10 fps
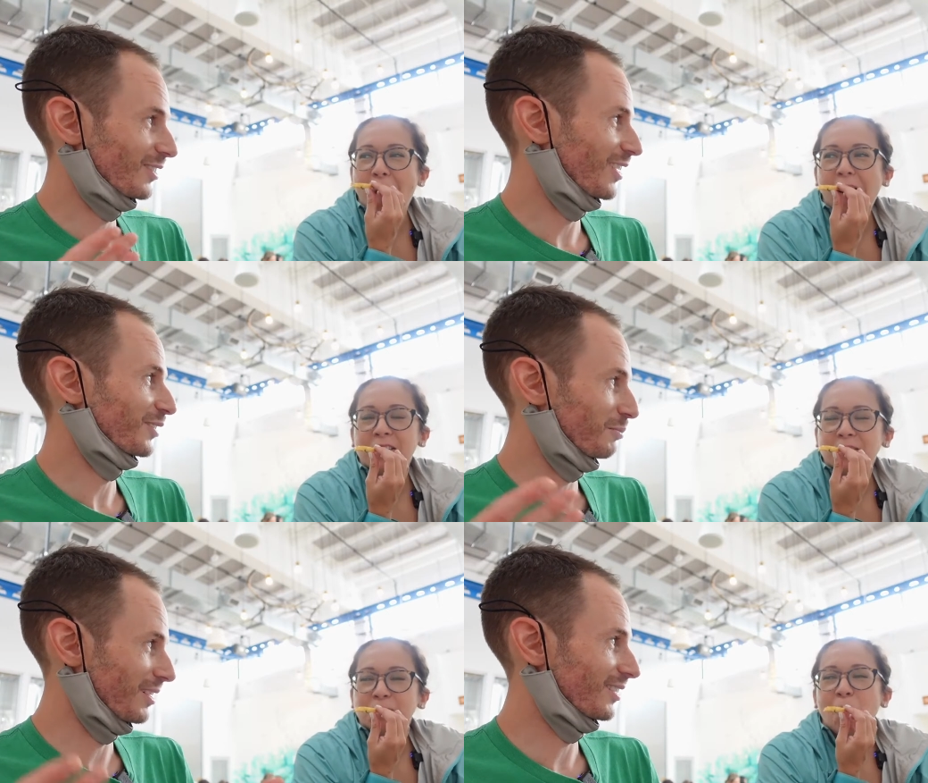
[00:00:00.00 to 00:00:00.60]
Speaker 1: cross
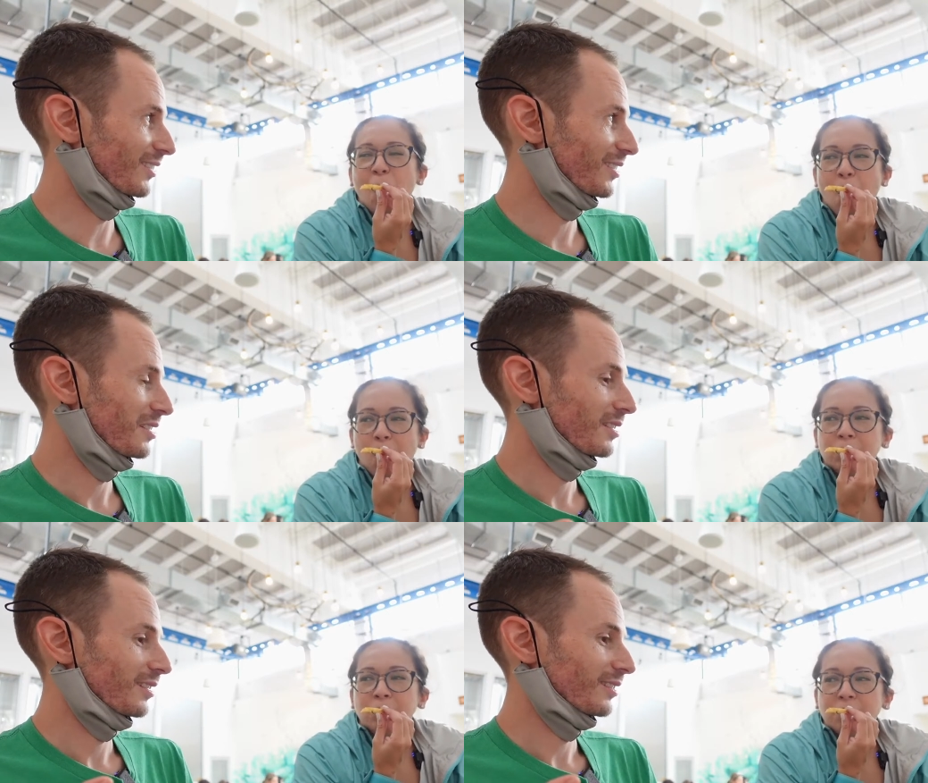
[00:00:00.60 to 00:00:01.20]
buns.
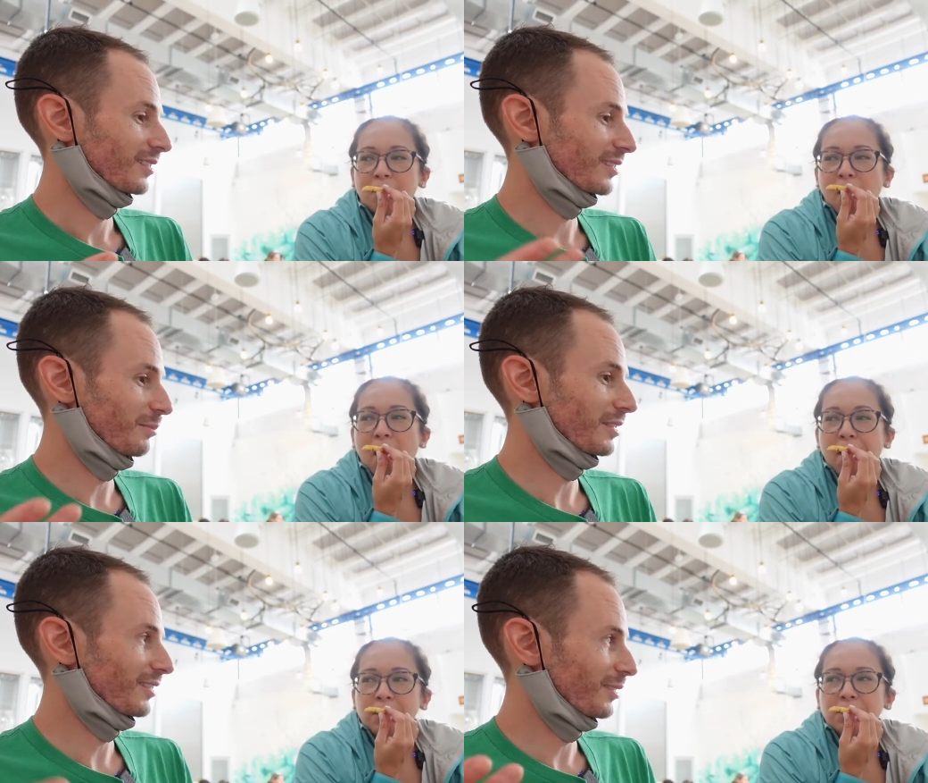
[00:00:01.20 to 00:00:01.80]

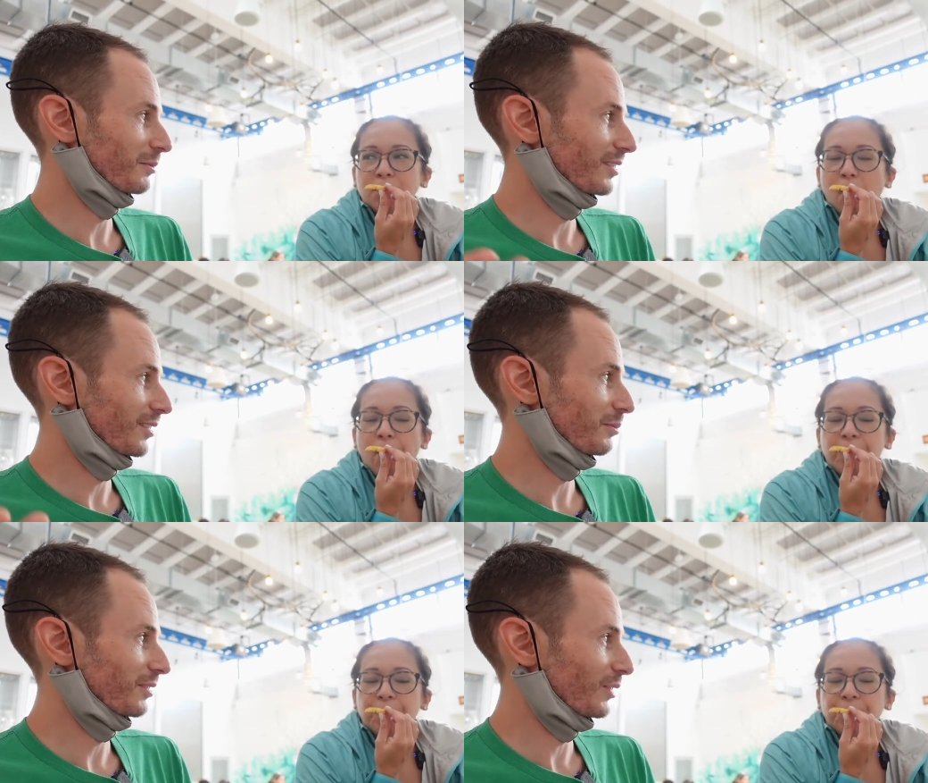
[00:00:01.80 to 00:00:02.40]
Something, something,
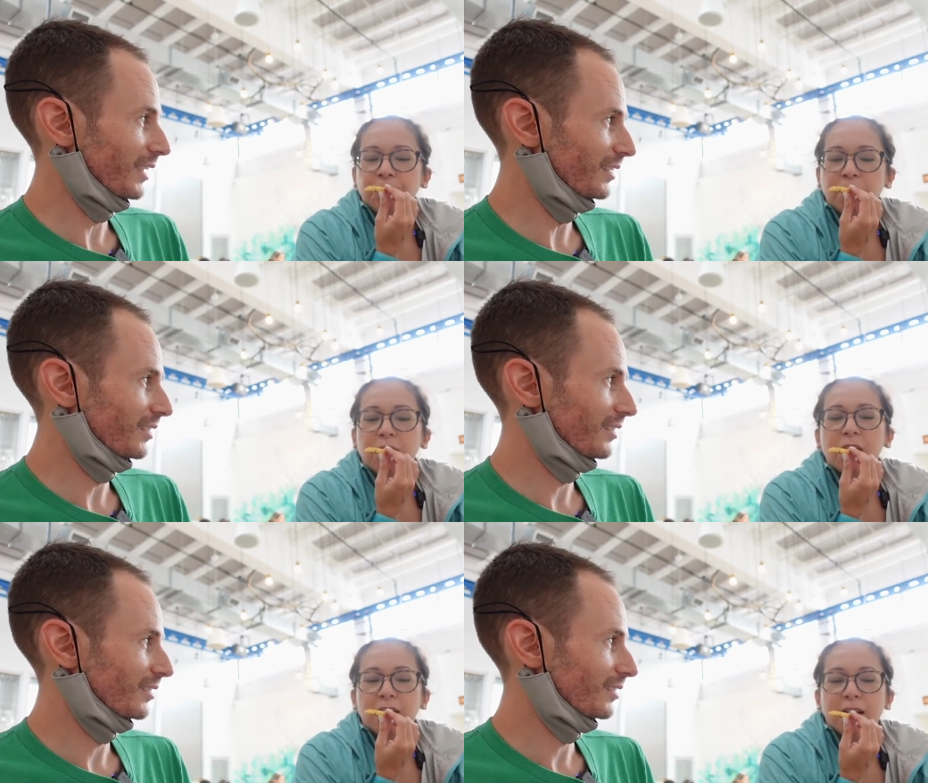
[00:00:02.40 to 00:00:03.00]
something, right?
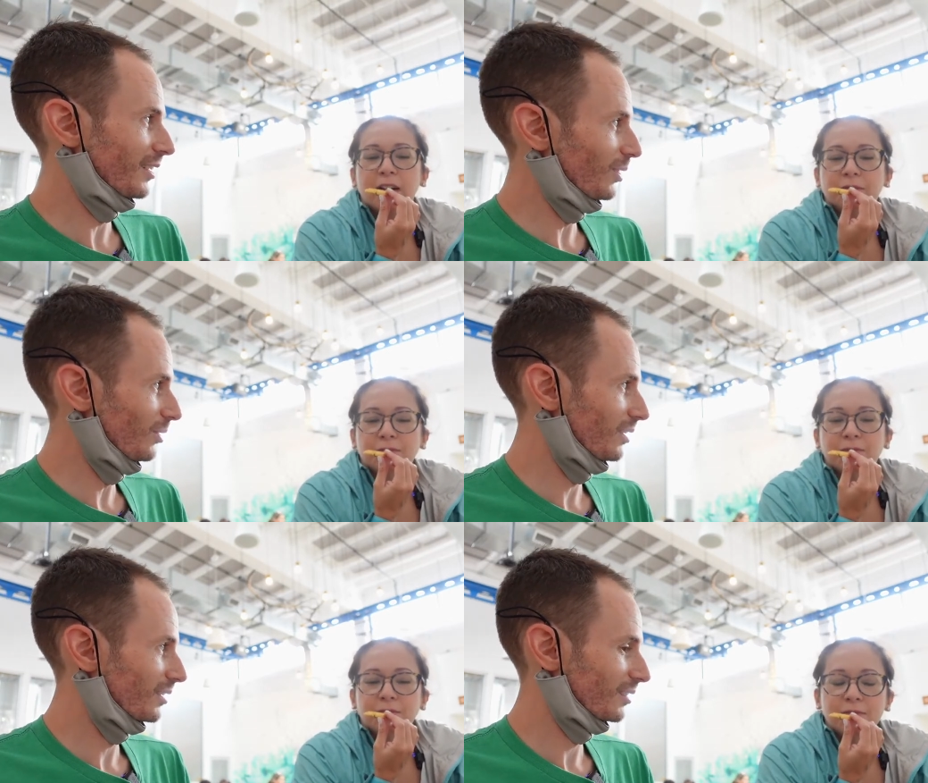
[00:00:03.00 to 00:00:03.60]
Yeah. No?
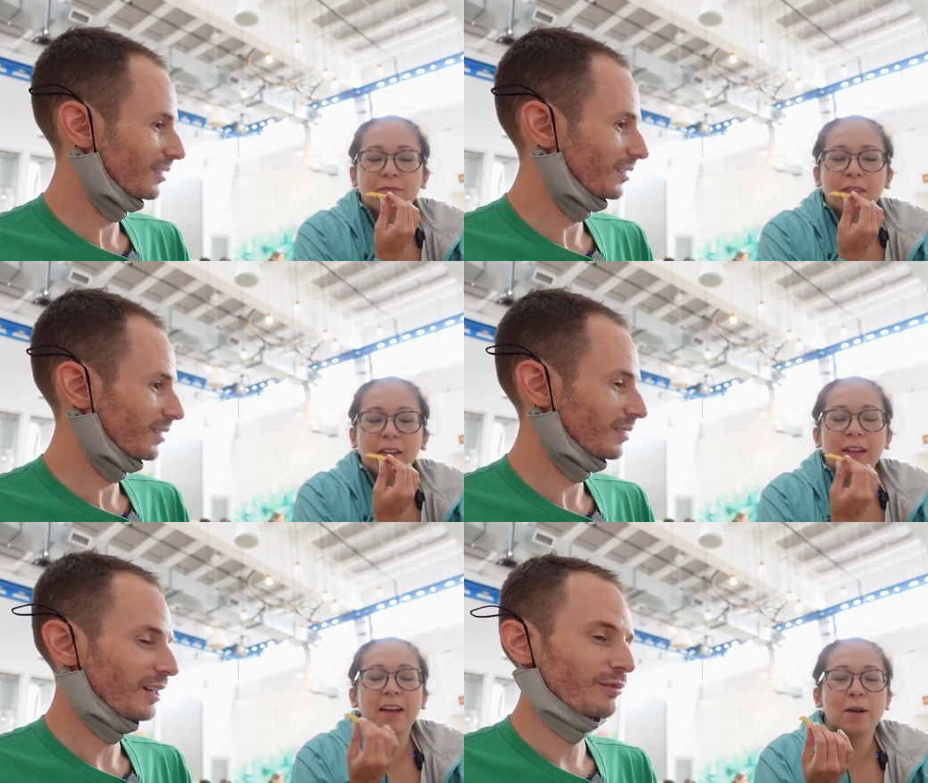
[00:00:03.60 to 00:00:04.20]

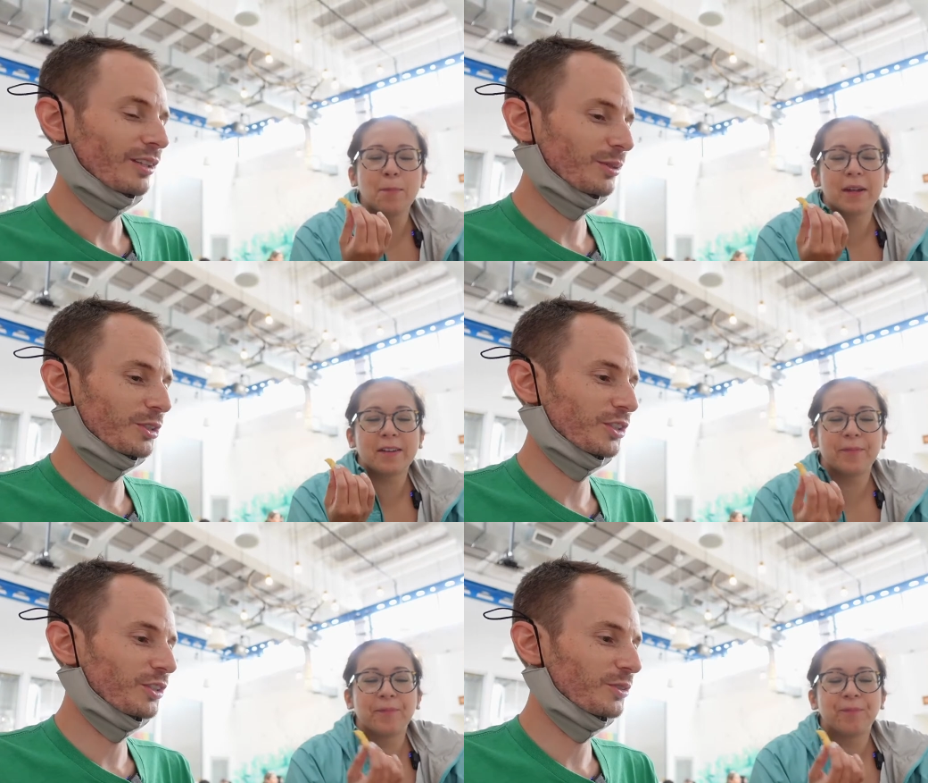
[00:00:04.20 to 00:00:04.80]
Yeah, but. Like we
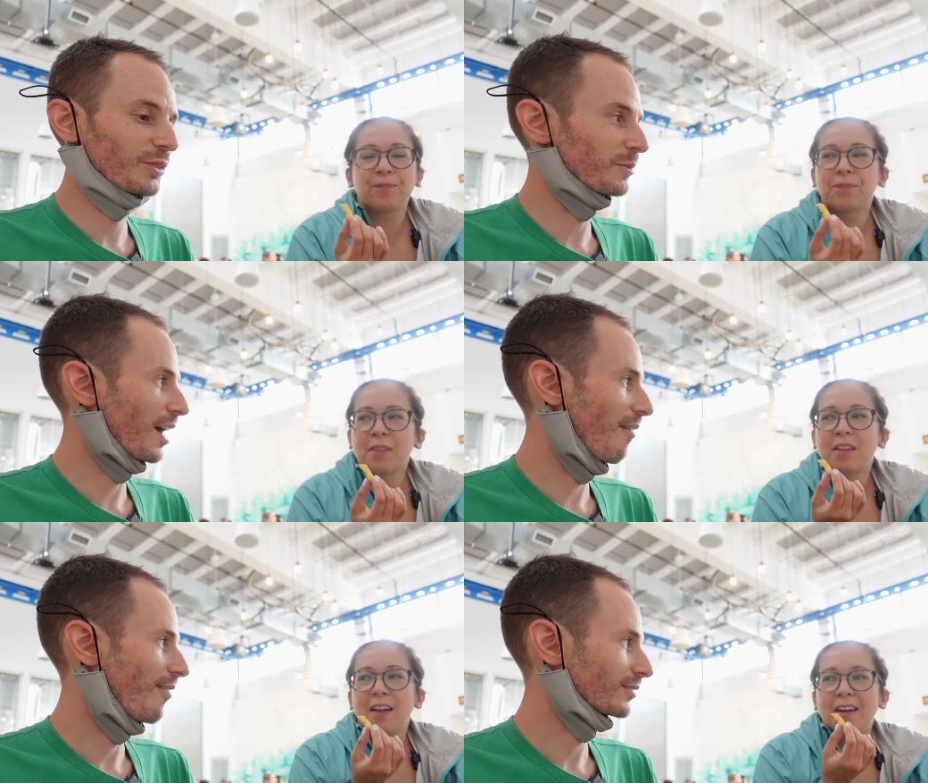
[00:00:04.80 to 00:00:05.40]
should YouTube
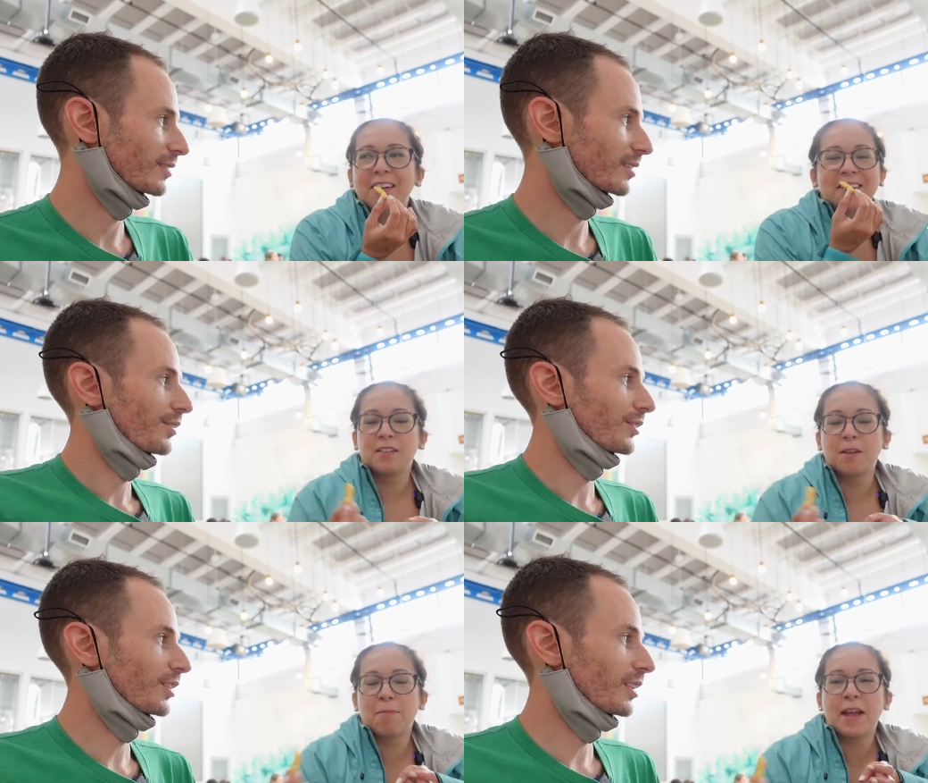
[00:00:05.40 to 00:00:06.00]
that. Yeah.
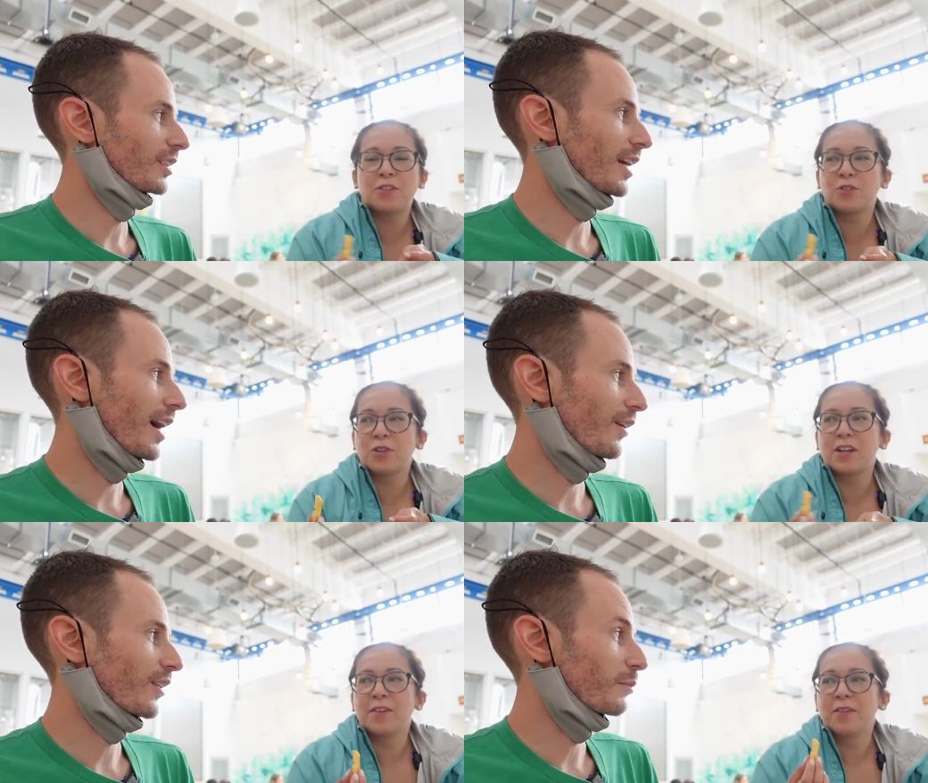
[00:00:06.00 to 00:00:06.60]
See
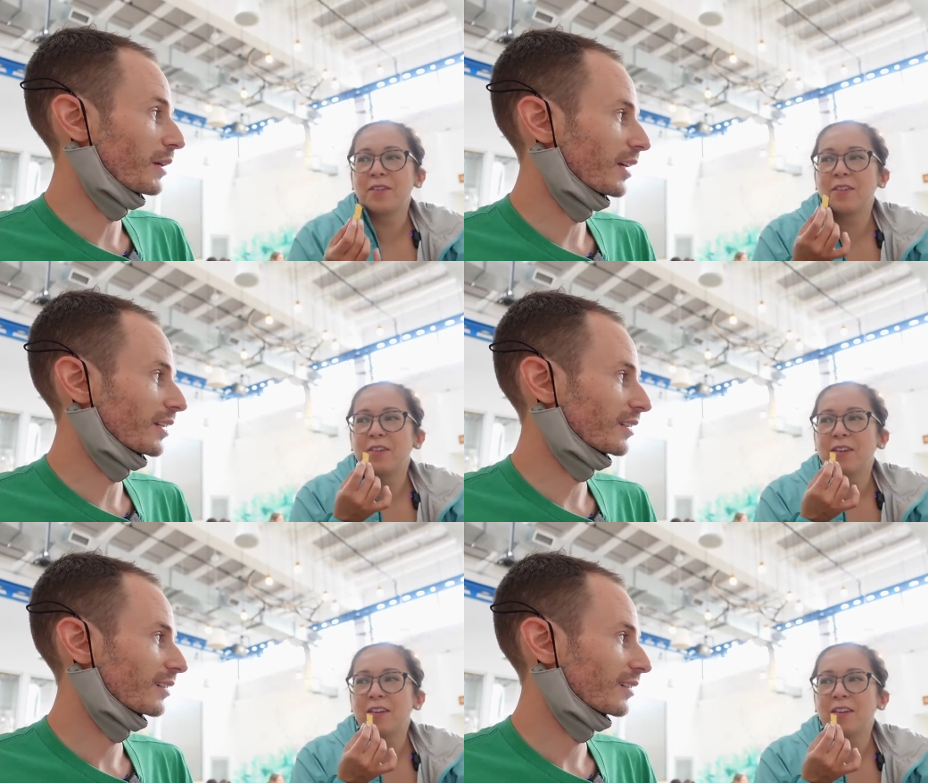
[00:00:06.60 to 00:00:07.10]
how they bake.